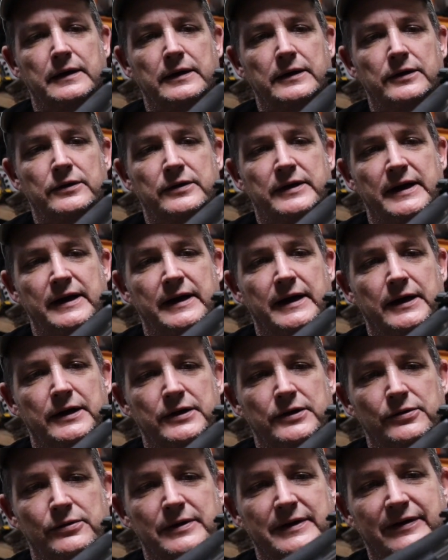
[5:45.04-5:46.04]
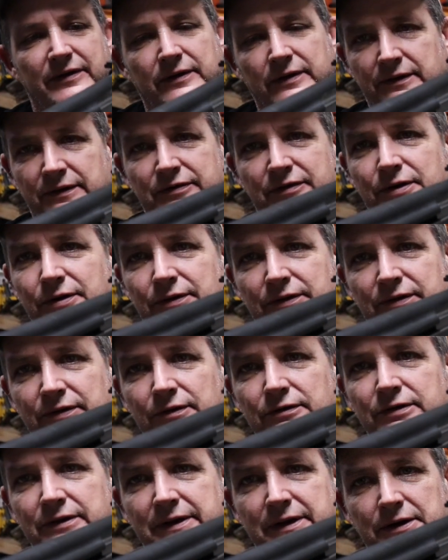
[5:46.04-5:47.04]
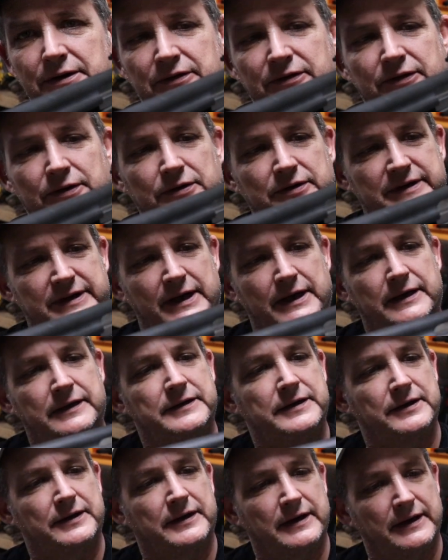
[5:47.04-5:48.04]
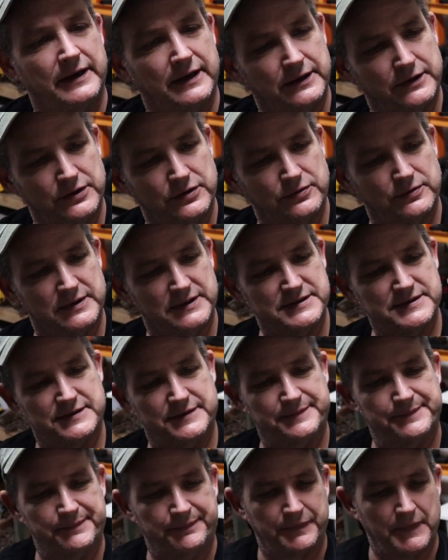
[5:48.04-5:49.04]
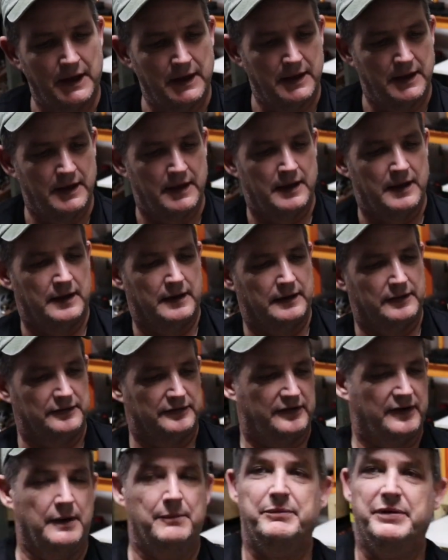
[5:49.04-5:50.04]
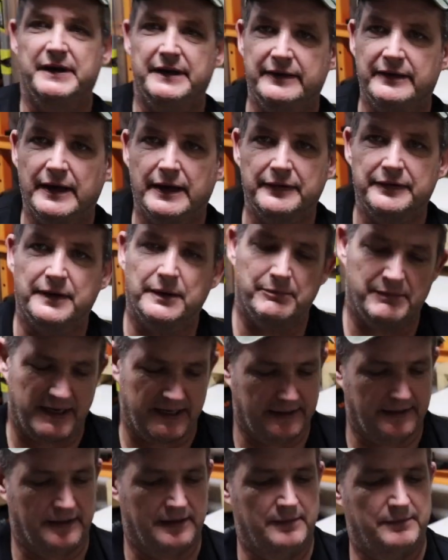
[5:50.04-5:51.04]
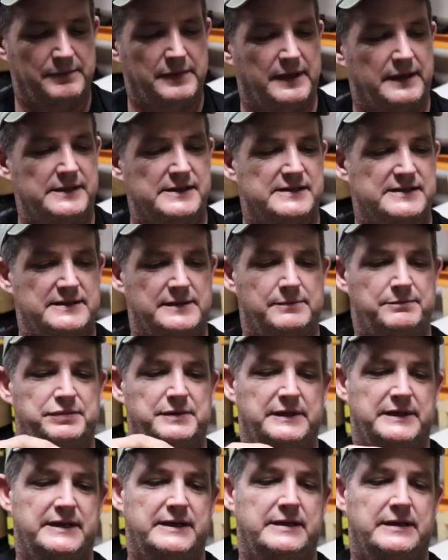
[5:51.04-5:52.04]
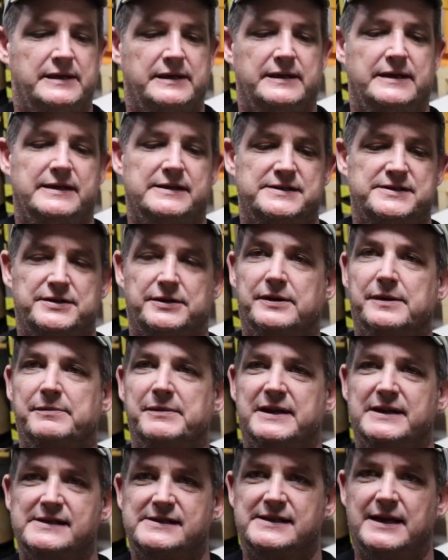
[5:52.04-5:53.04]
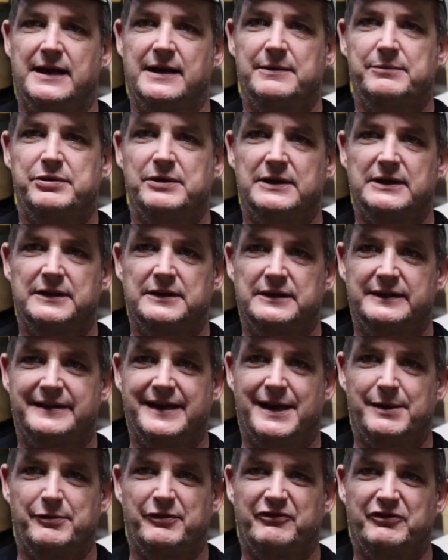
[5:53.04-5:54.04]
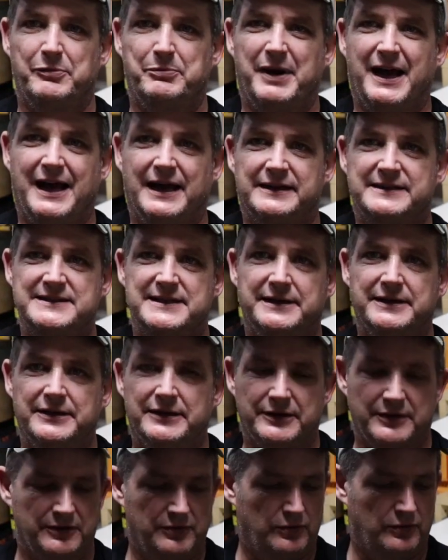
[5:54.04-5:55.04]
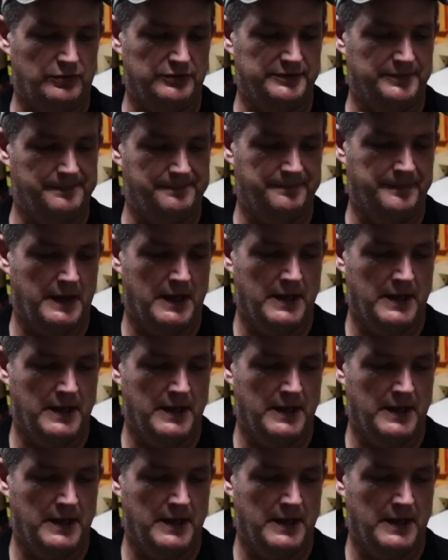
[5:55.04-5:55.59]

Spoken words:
You can get new ones because of course over the years they're dead. You can get new ones. There's companies out there making them, and you simply insert them in the side, put a little dab of epoxy in there to hold them,